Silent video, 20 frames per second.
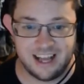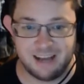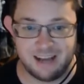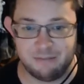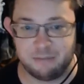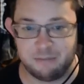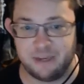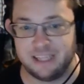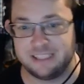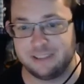
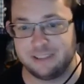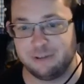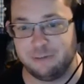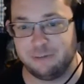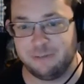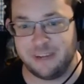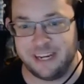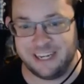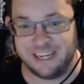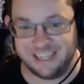
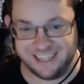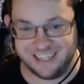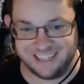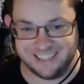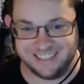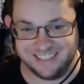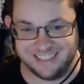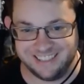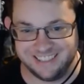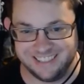Pennsylvania
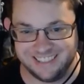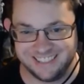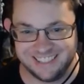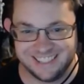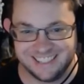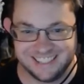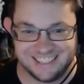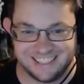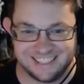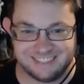
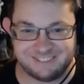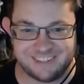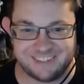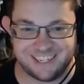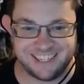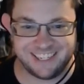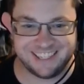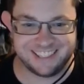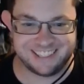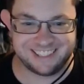is part of the
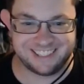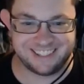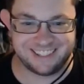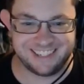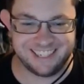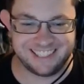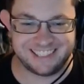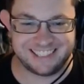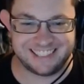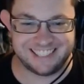
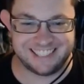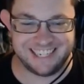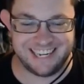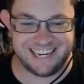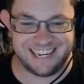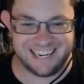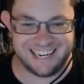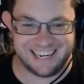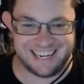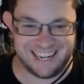tri-state
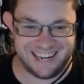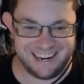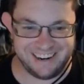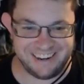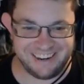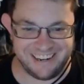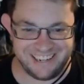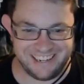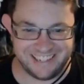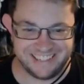
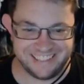area.